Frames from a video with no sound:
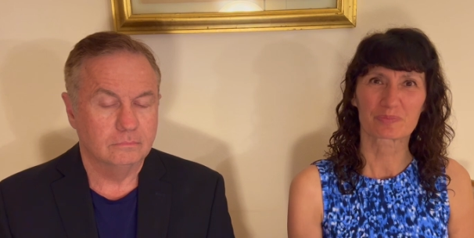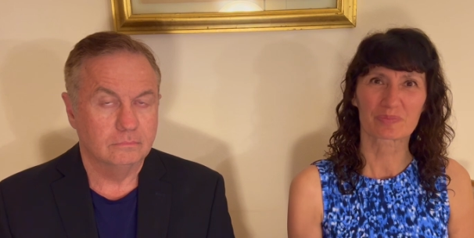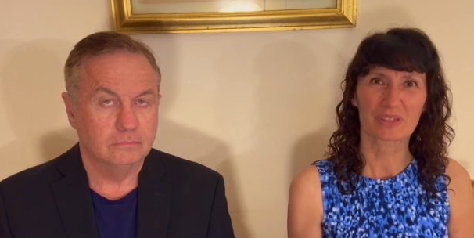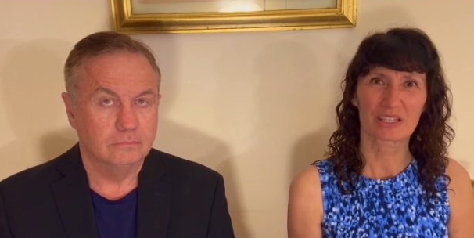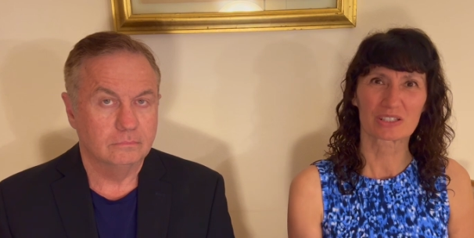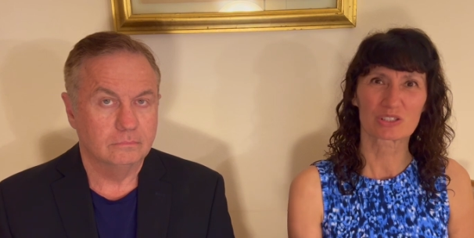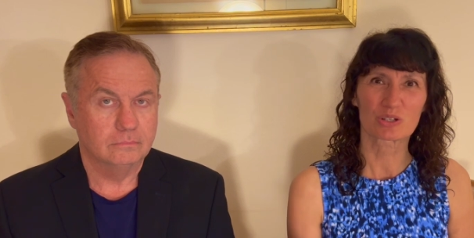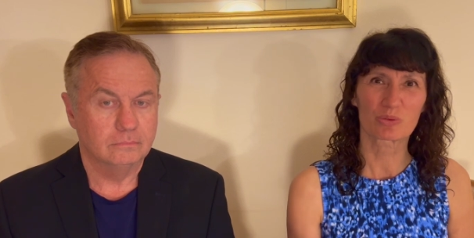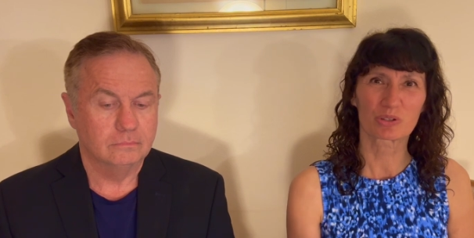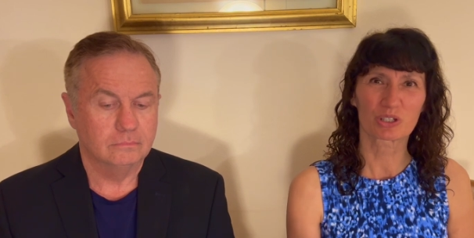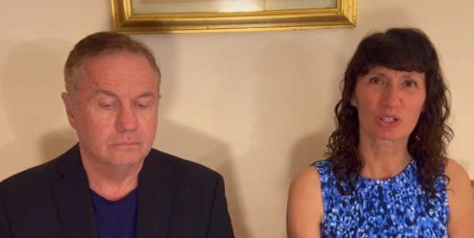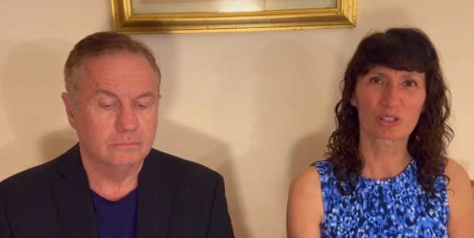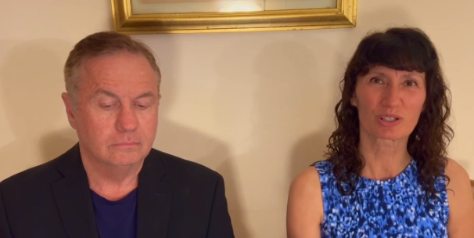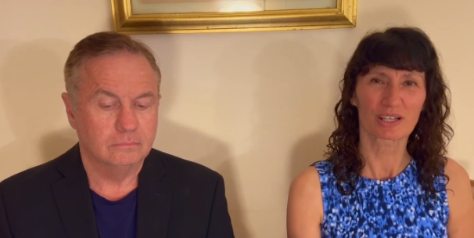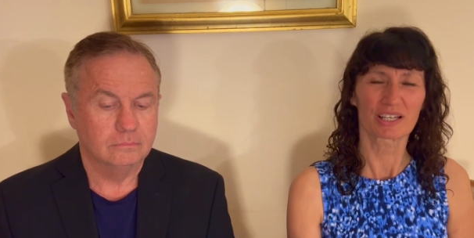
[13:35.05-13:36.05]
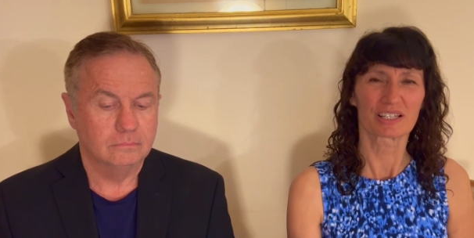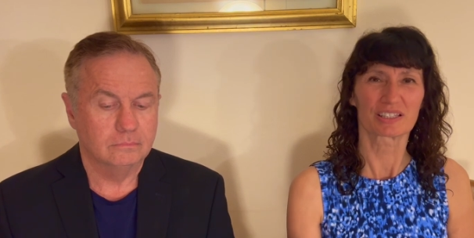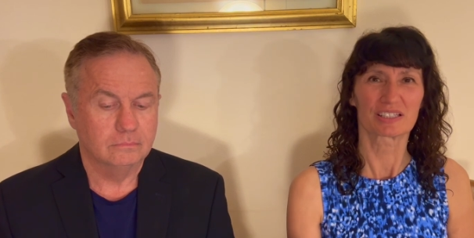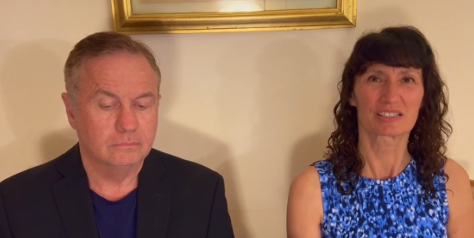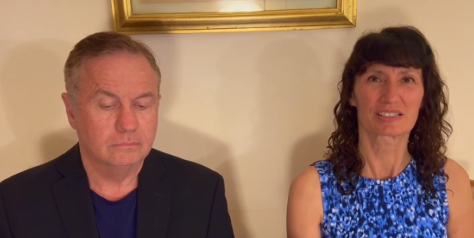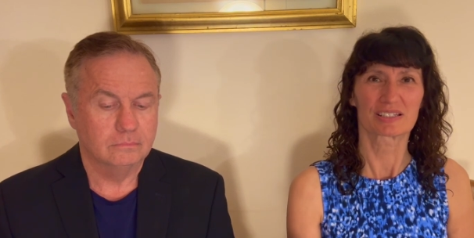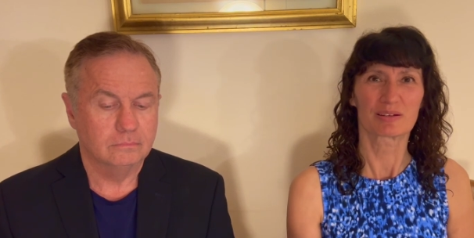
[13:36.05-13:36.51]
Speaker 1: and so when you're looking at
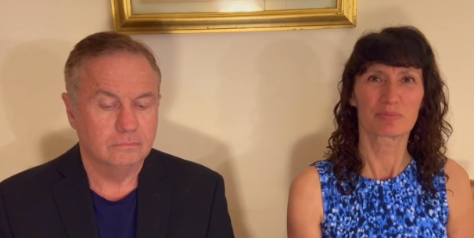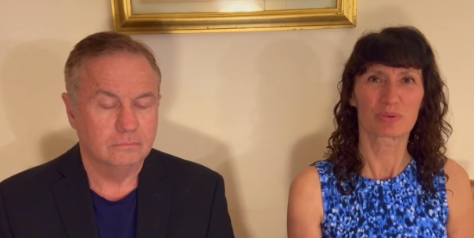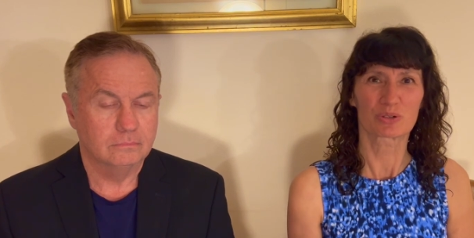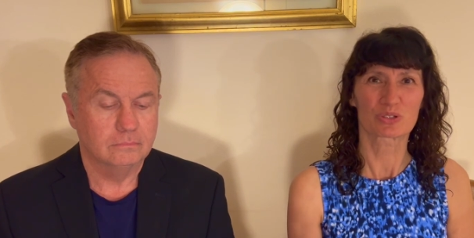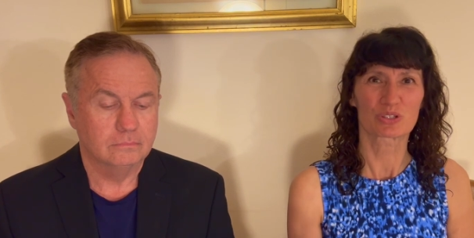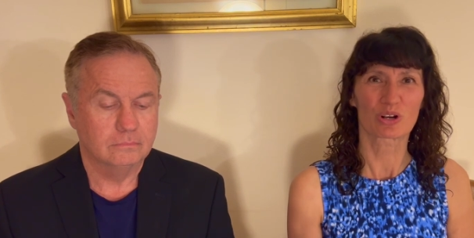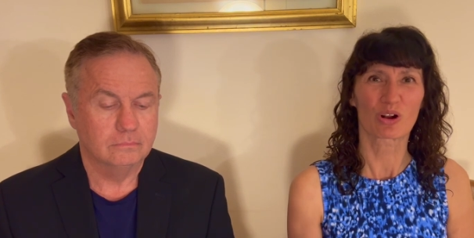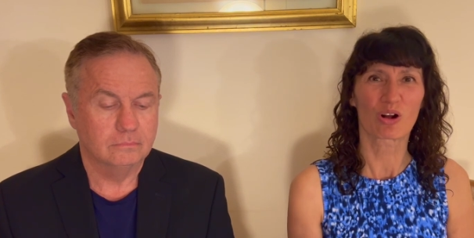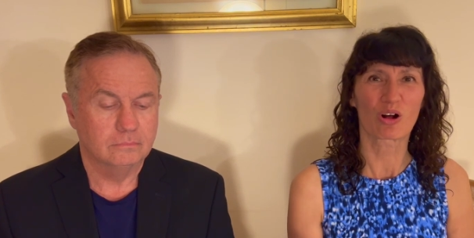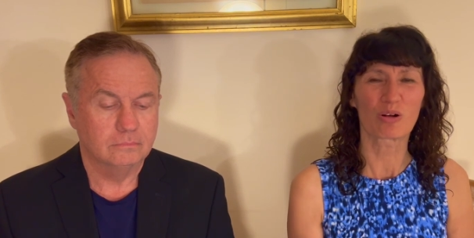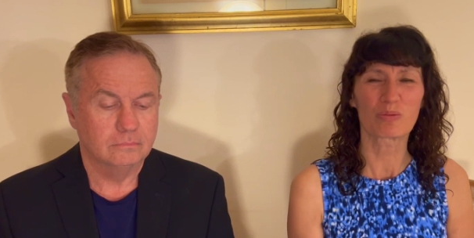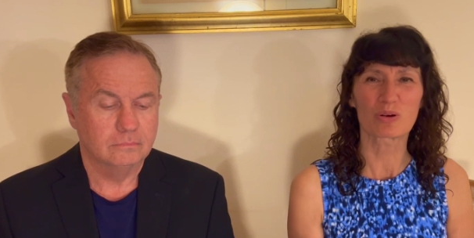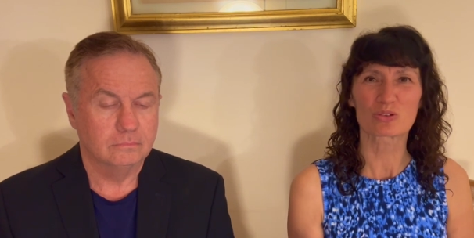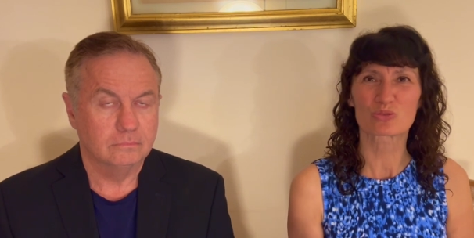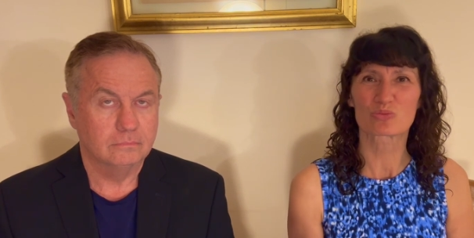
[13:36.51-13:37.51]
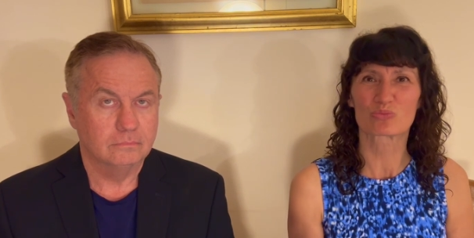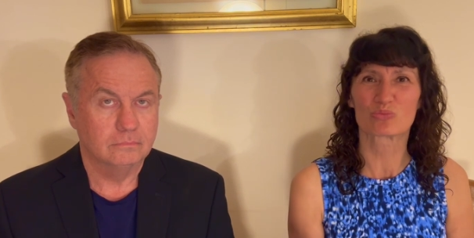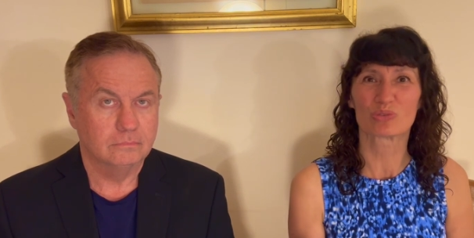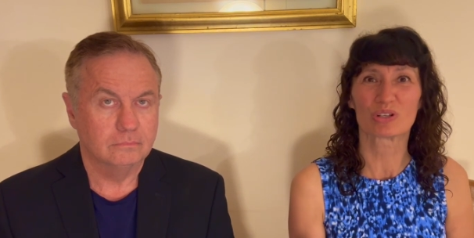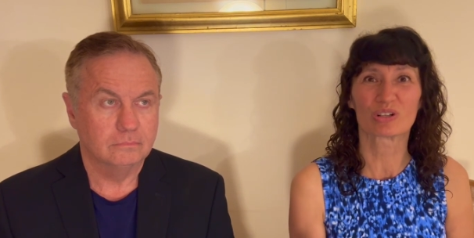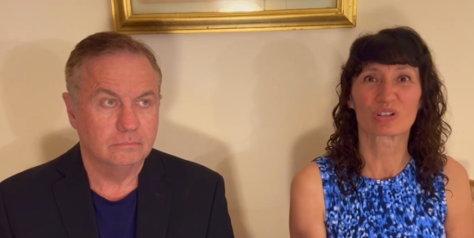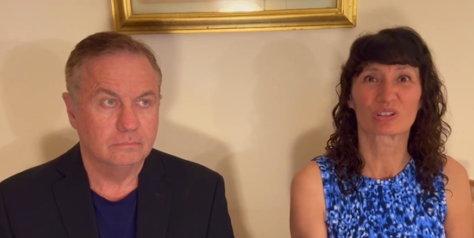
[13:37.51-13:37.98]
these numbers, they're almost
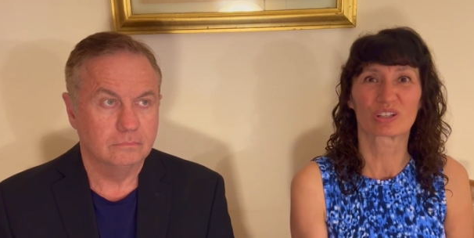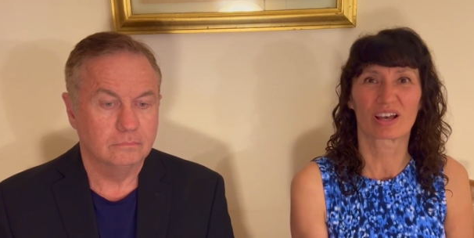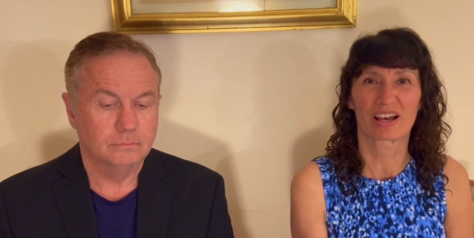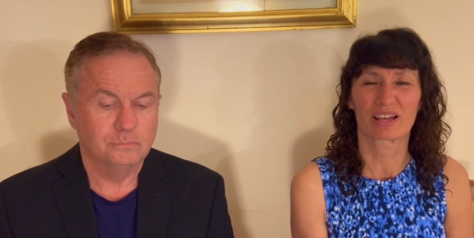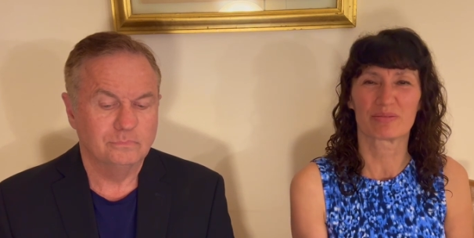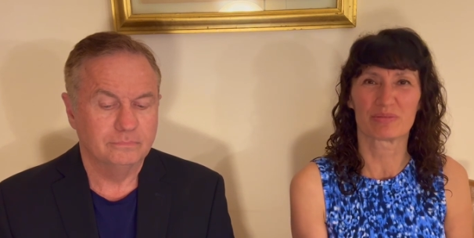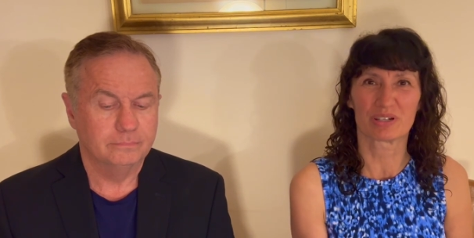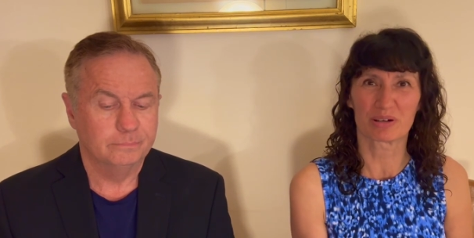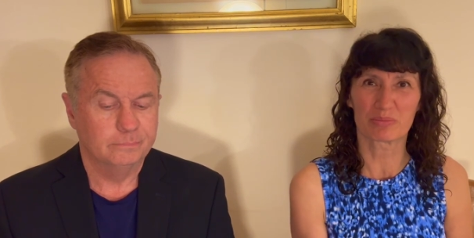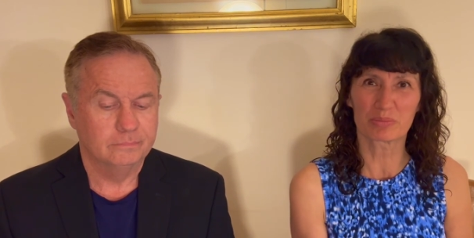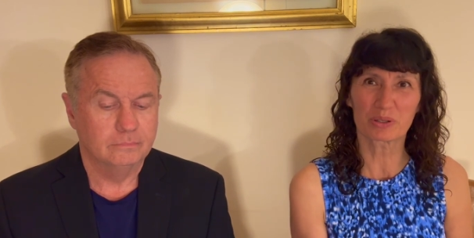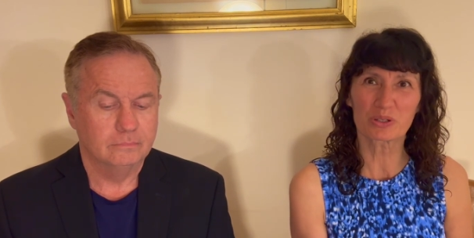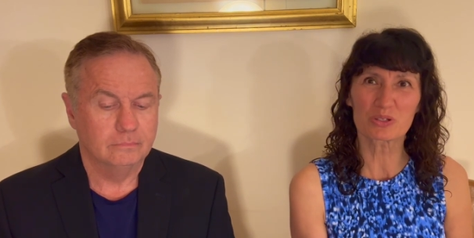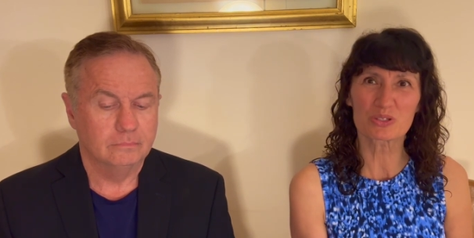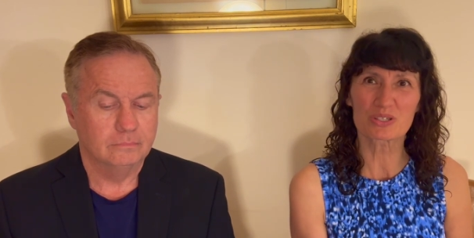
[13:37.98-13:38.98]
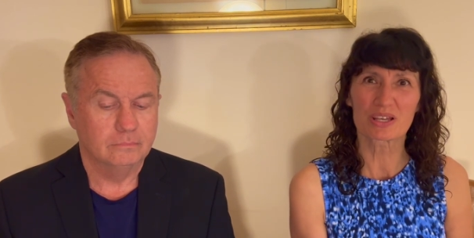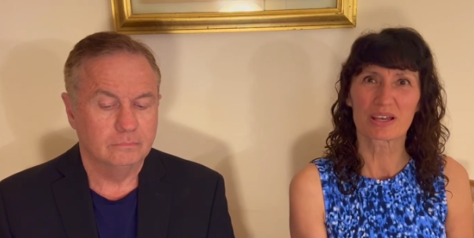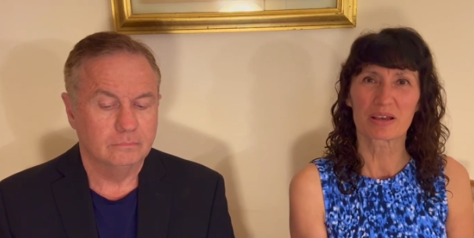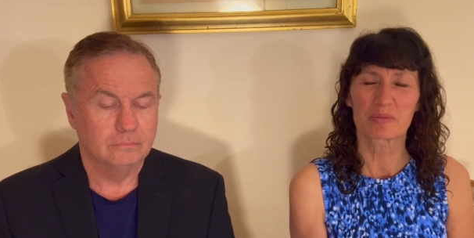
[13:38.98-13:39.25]
real time numbers